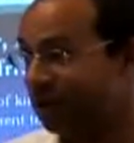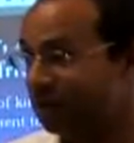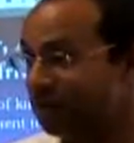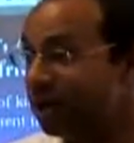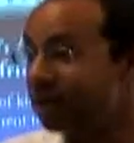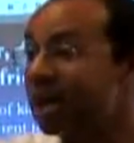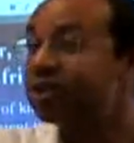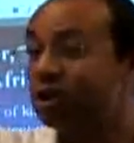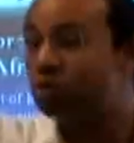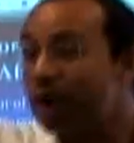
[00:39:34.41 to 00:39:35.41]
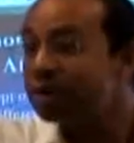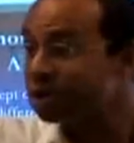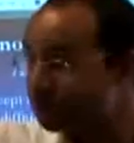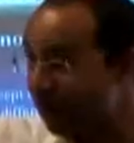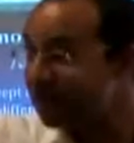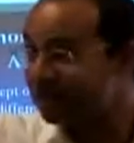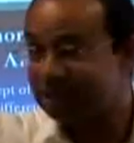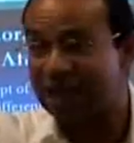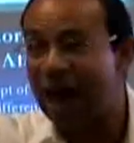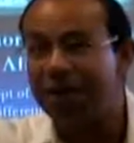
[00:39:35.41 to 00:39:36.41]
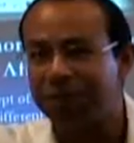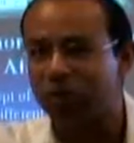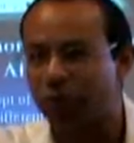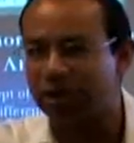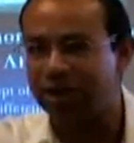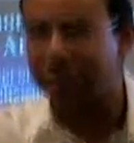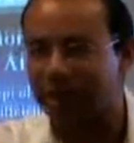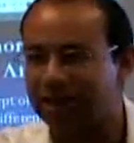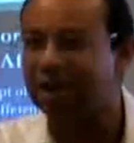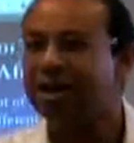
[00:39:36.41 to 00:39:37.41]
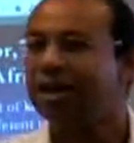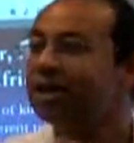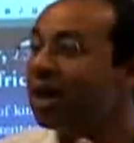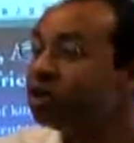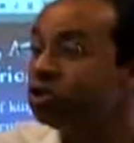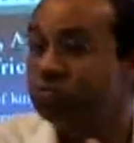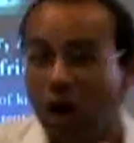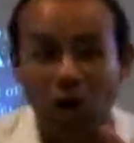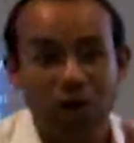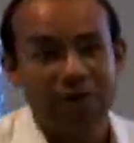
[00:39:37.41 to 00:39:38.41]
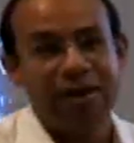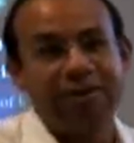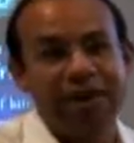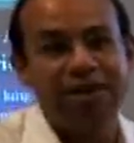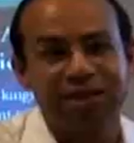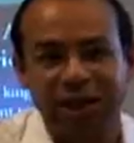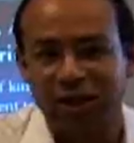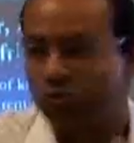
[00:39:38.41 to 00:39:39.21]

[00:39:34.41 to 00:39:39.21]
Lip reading: Meaning that the greater space and time between these things, it lets you know that these things were